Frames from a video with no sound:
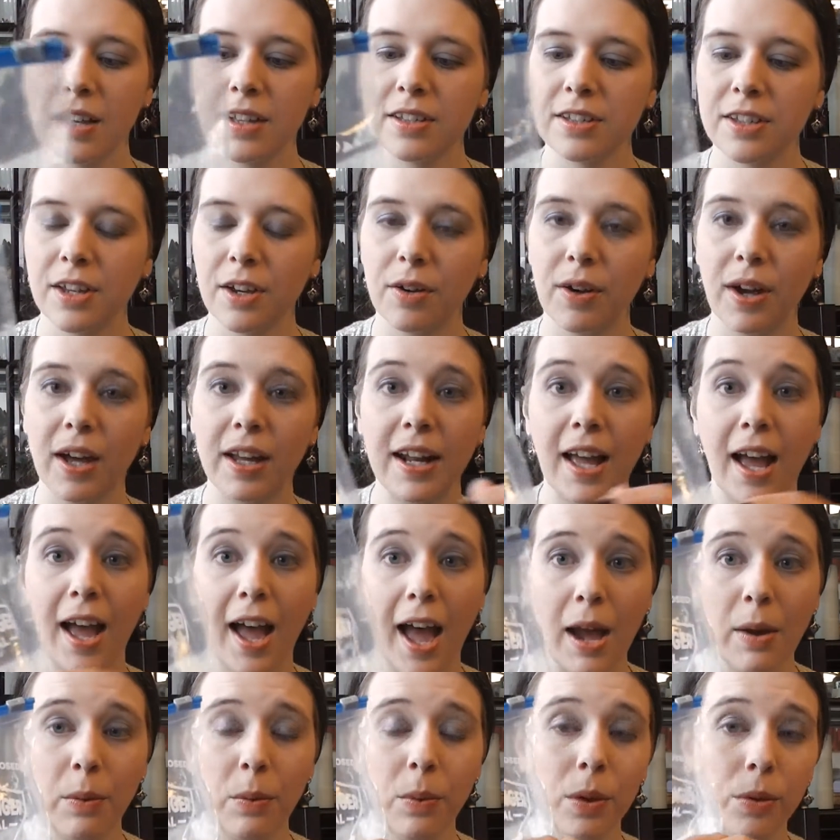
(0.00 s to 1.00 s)
So, and
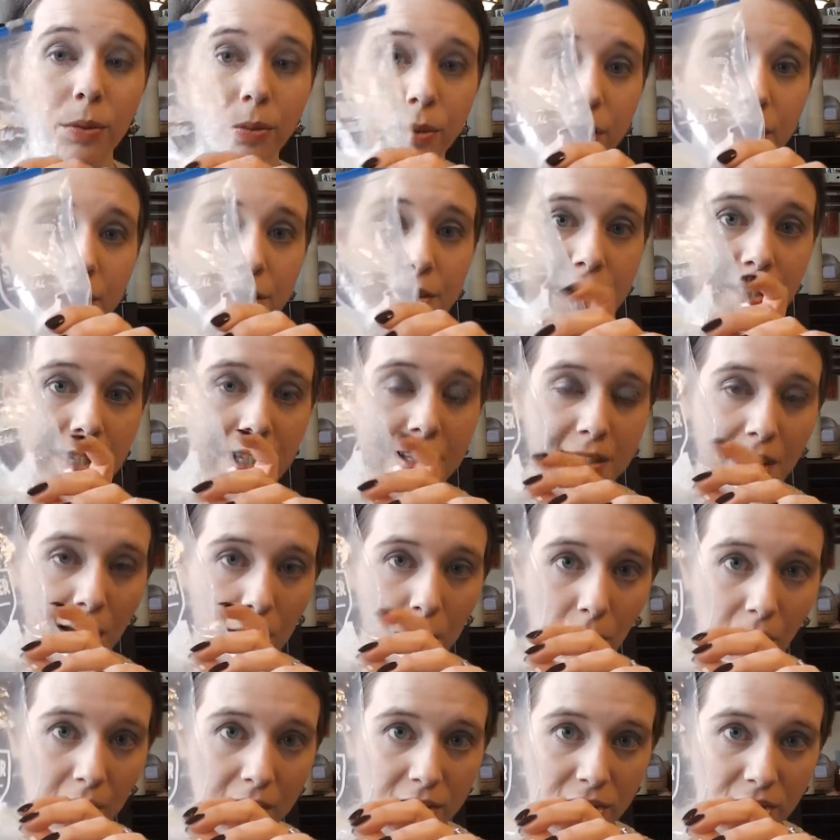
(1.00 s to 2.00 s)
I will reuse these.
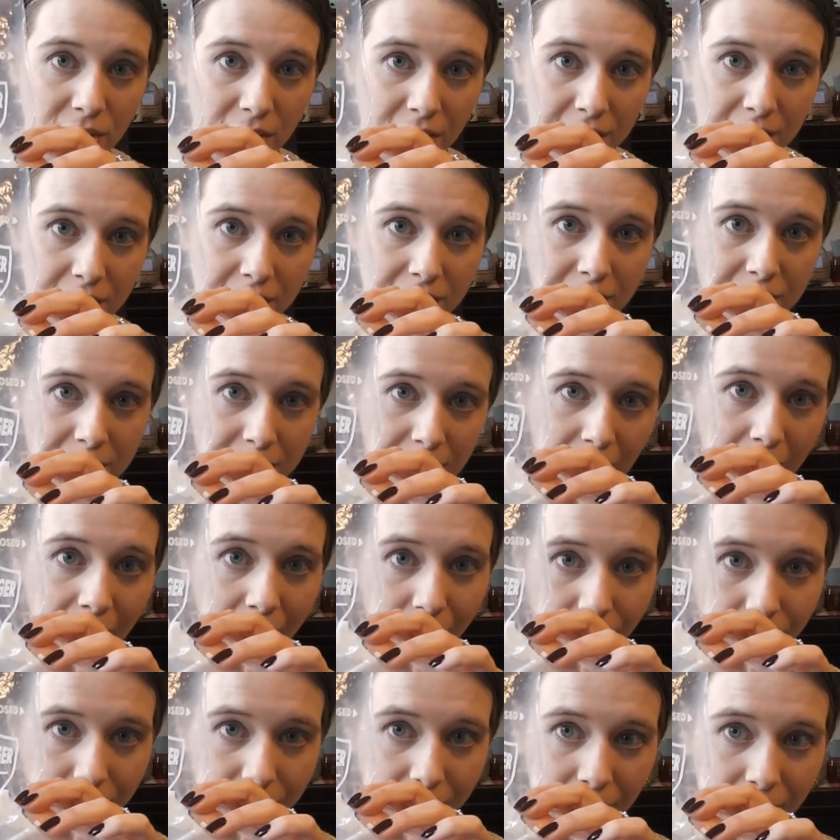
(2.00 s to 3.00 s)
I wash these
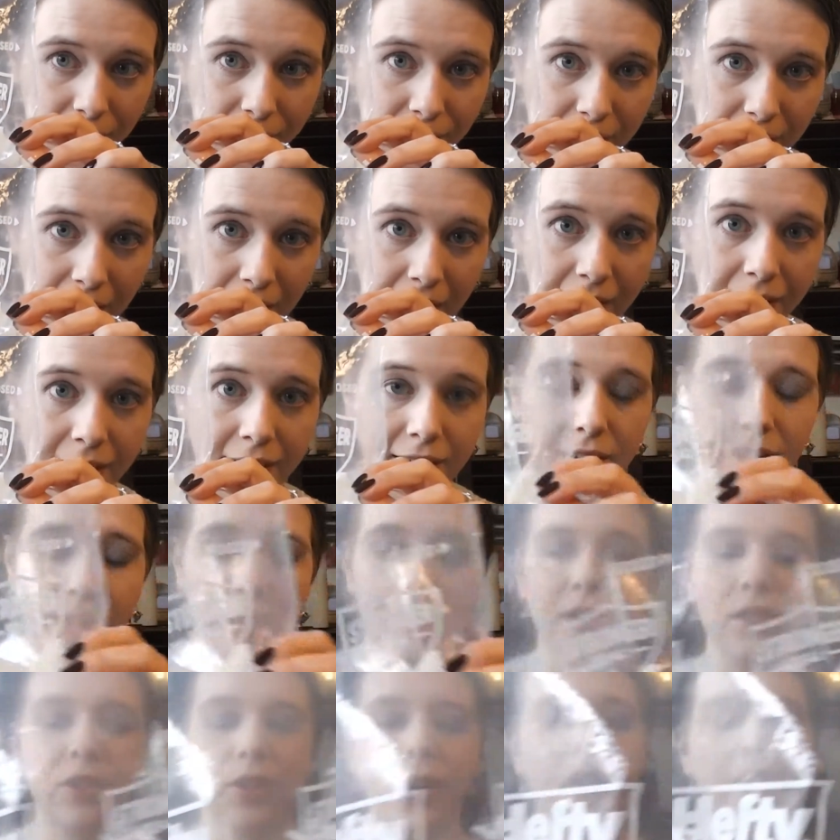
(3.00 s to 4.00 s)
out every night
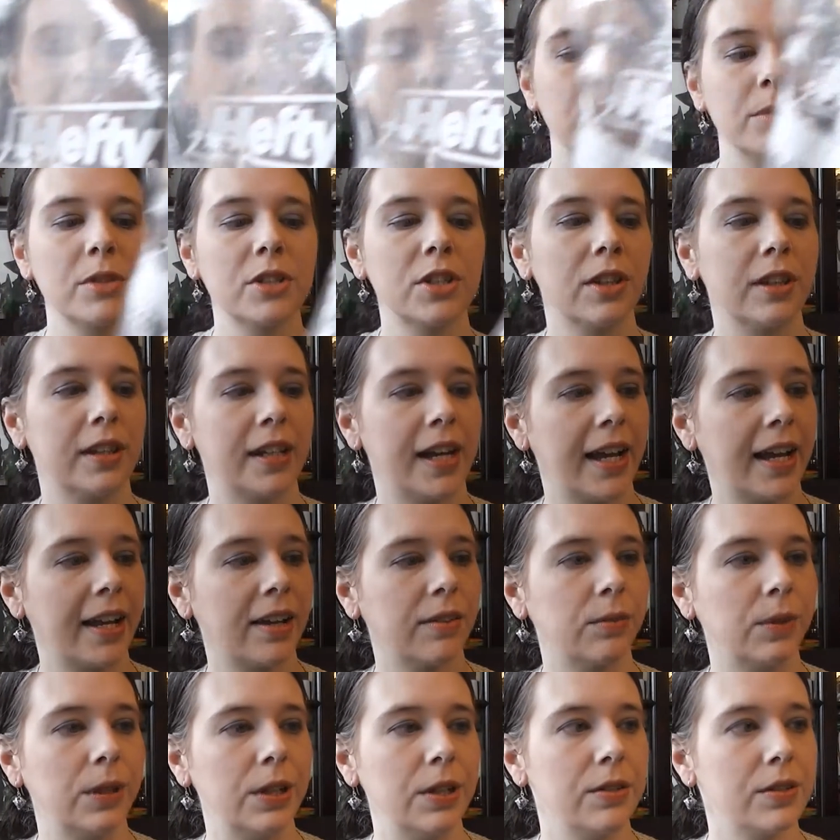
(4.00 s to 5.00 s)
and dry them so that I
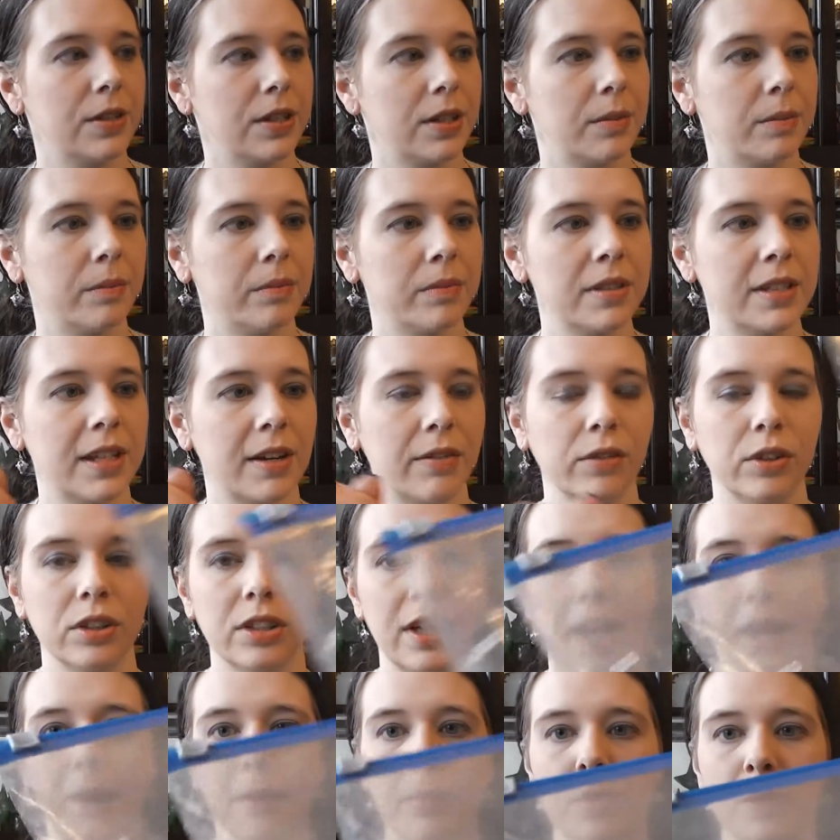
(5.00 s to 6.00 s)
can reuse them several
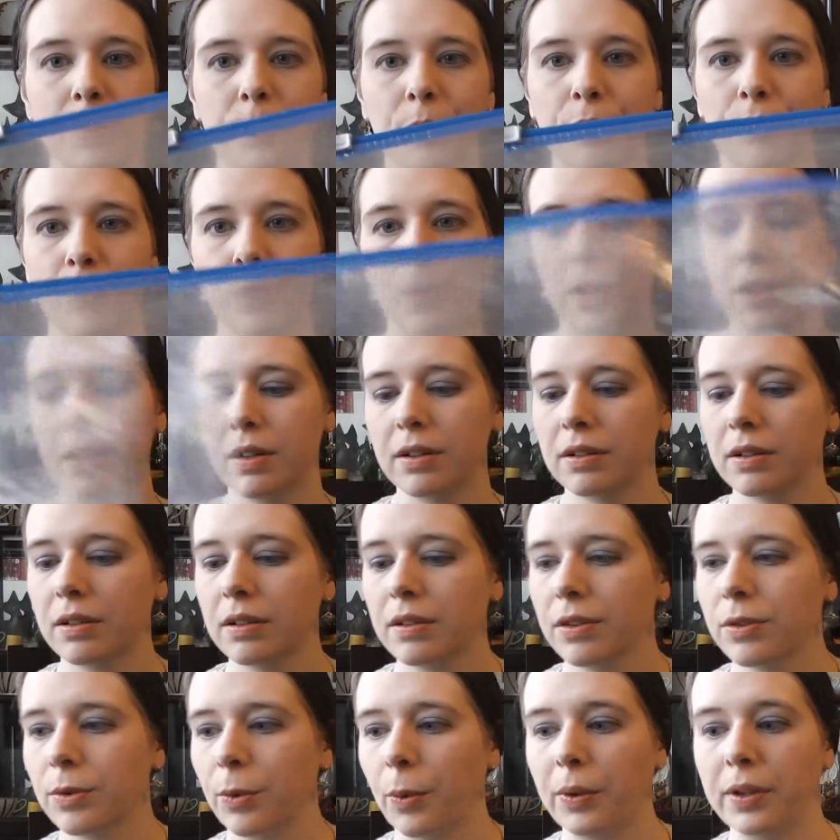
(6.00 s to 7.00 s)
times before
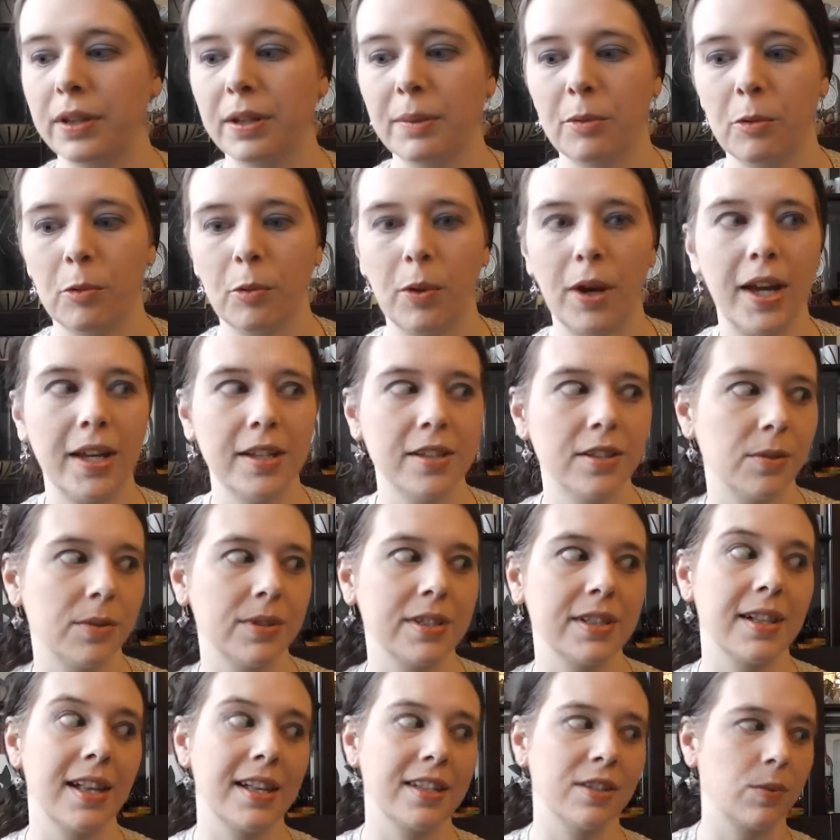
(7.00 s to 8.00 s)
throwing them away, so
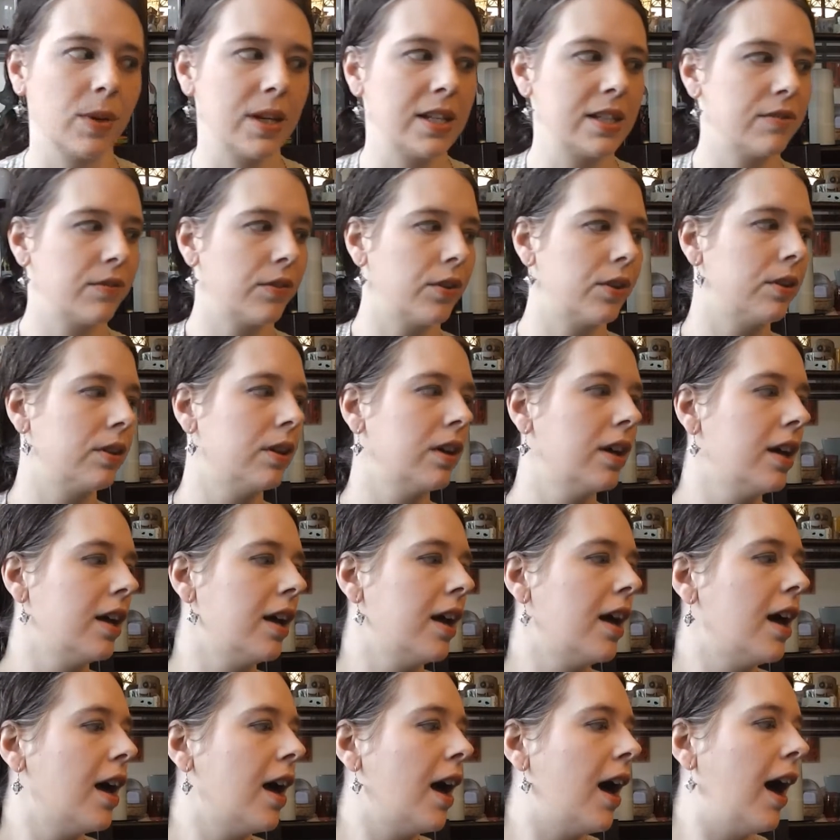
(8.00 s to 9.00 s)
it's less wasteful.
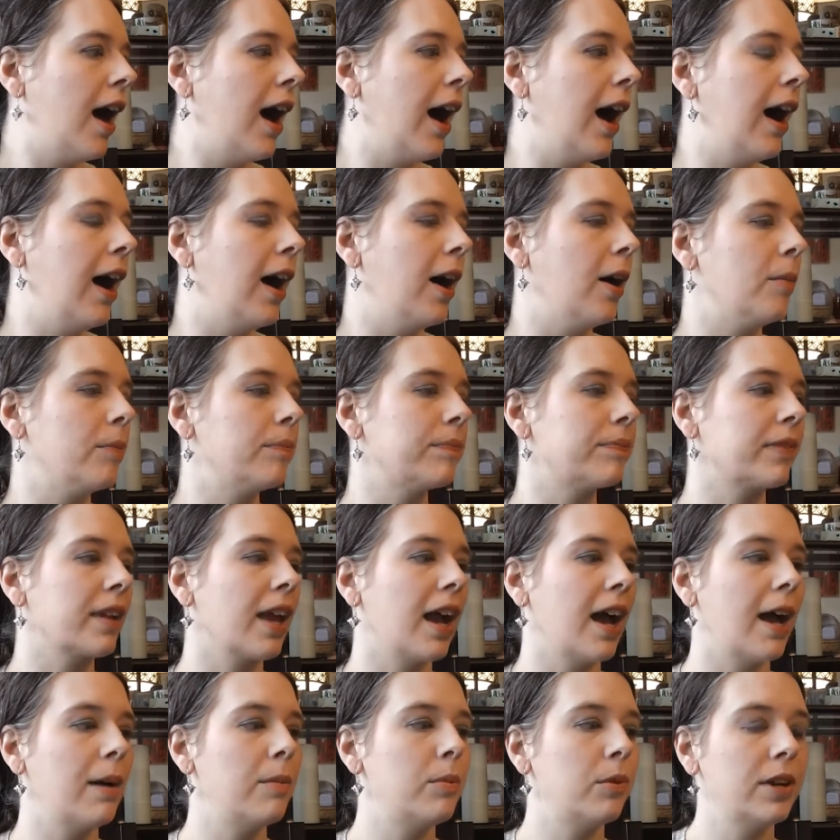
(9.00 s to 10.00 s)
I